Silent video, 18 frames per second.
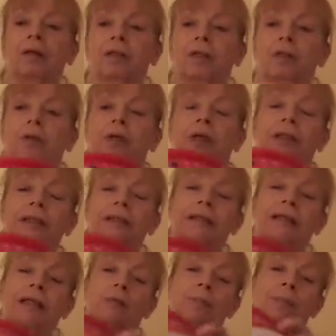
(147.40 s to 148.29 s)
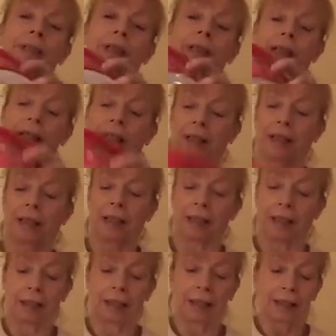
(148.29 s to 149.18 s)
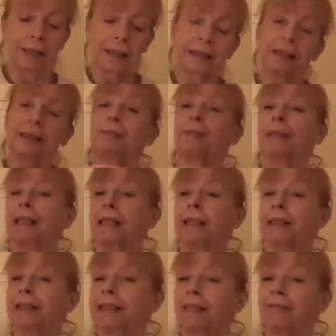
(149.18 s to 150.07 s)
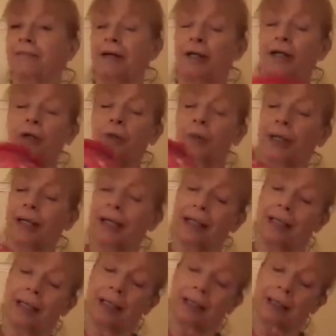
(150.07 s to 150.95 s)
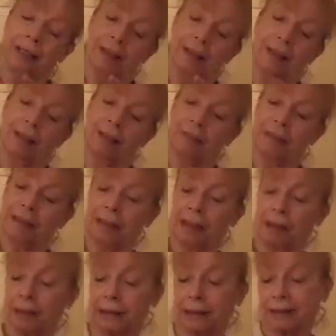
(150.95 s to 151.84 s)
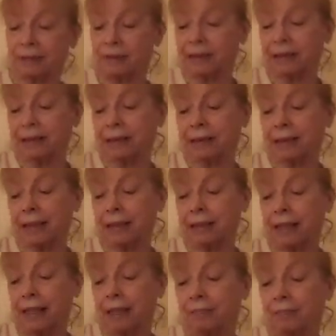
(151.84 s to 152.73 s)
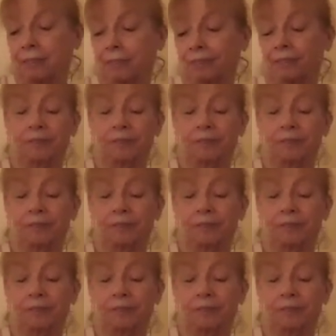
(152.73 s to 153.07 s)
Otherwise, they'll be depleted very quickly. So that was nice of her to send them.